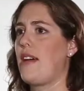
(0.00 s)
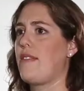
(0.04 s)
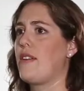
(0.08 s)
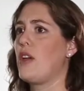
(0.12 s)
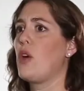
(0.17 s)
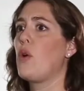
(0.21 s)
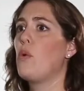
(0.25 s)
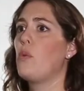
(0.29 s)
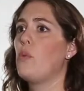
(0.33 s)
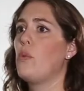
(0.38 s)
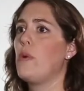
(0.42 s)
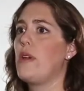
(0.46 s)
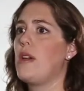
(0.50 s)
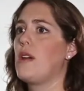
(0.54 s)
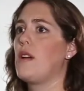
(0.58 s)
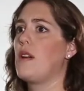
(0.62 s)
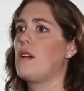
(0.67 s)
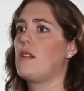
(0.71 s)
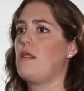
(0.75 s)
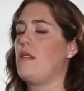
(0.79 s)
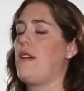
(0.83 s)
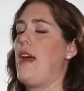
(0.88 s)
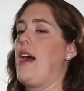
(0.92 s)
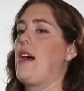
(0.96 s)
having a
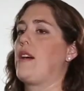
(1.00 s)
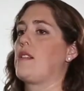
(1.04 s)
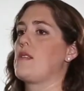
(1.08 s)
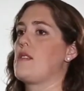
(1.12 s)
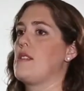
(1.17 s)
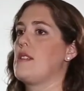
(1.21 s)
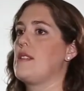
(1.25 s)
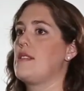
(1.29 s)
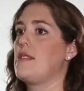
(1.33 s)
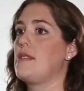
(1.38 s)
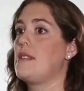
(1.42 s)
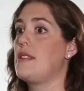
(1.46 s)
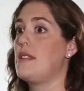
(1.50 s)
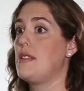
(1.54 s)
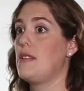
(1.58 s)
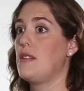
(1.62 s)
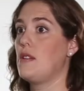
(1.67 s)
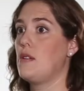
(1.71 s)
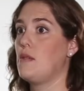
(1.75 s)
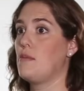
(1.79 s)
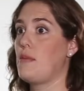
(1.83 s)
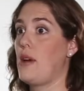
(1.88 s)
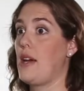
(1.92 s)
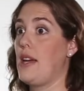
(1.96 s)
weird reaction
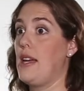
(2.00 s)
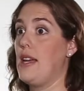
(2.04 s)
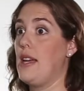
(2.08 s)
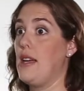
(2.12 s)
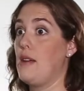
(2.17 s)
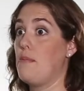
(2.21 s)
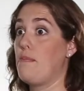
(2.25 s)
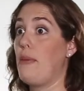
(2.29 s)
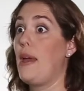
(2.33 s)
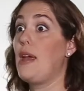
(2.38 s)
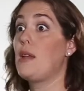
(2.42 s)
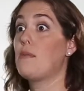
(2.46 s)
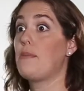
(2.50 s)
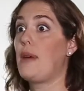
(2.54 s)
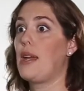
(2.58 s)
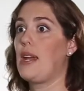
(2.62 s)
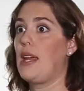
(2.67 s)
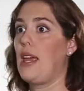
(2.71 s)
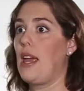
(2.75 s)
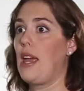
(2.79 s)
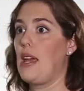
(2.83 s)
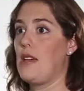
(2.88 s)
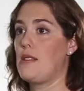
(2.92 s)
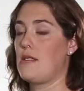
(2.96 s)
to my pain
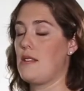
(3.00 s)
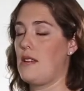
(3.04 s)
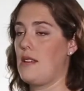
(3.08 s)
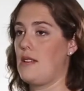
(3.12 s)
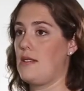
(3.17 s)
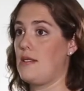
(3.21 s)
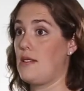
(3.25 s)
medication,